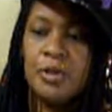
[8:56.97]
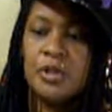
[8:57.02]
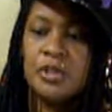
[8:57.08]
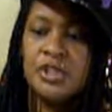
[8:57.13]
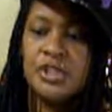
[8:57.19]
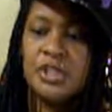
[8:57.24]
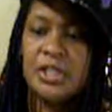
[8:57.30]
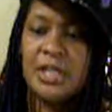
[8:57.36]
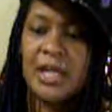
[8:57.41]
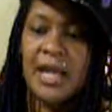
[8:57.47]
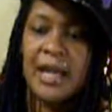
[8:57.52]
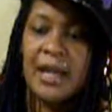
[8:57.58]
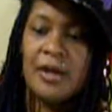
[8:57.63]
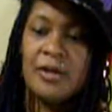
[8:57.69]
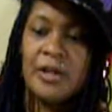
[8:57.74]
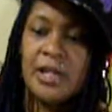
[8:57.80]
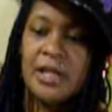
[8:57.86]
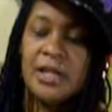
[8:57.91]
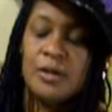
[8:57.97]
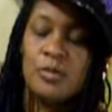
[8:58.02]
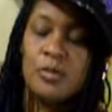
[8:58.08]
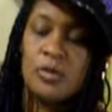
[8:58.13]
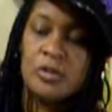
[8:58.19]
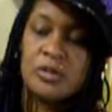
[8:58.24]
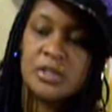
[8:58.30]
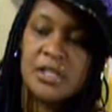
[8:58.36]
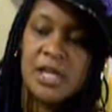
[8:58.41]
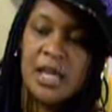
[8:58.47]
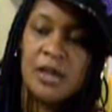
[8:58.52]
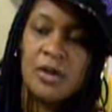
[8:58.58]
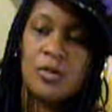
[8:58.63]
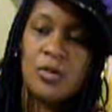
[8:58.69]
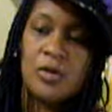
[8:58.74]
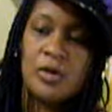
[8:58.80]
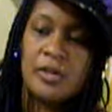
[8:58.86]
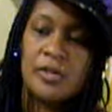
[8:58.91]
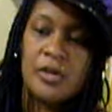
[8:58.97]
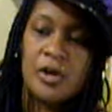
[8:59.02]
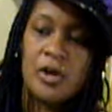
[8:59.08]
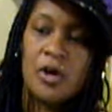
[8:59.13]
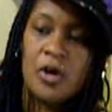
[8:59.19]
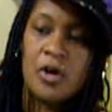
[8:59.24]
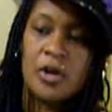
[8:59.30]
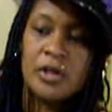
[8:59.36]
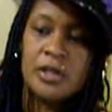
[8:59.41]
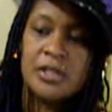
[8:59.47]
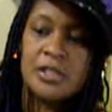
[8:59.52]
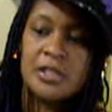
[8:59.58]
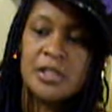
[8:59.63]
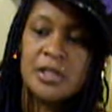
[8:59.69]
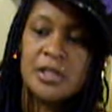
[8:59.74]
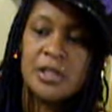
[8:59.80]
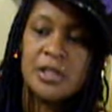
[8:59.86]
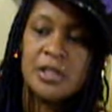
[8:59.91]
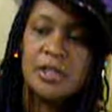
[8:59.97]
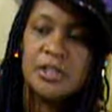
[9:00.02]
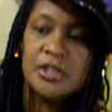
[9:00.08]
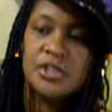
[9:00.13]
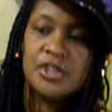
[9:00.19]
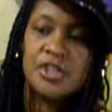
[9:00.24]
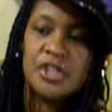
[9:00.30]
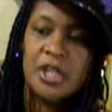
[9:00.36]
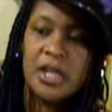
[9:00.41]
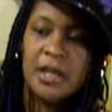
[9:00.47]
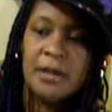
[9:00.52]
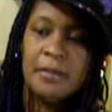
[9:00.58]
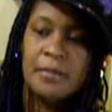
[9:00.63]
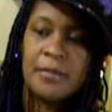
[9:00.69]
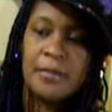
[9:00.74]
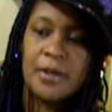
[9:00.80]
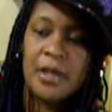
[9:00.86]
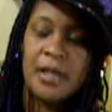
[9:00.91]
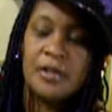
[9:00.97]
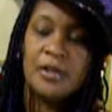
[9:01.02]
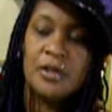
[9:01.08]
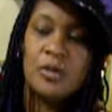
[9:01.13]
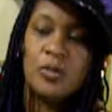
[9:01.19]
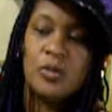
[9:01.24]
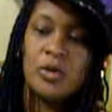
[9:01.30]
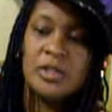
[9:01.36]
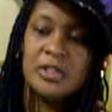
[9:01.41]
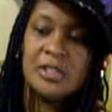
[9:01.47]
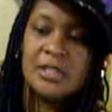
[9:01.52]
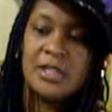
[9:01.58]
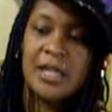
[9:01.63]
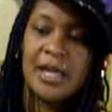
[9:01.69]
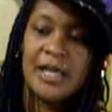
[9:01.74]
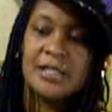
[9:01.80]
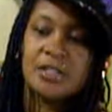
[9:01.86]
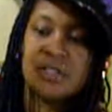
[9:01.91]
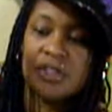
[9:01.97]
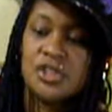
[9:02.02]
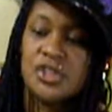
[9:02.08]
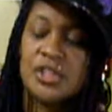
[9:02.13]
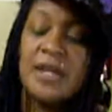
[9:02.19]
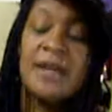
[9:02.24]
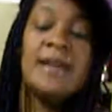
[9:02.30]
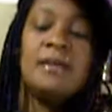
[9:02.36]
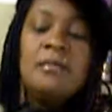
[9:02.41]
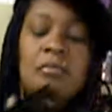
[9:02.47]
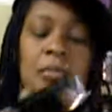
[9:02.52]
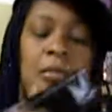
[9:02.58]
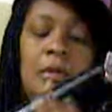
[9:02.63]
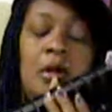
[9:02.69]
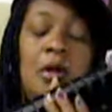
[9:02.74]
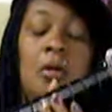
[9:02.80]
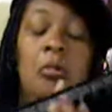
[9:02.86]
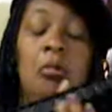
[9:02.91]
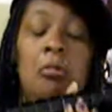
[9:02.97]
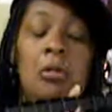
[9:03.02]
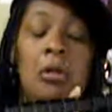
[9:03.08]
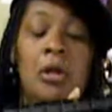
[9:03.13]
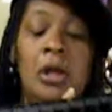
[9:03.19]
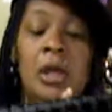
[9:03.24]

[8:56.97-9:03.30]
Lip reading: push it down, and it will take on the heart shape. And then once it has the shape, oh,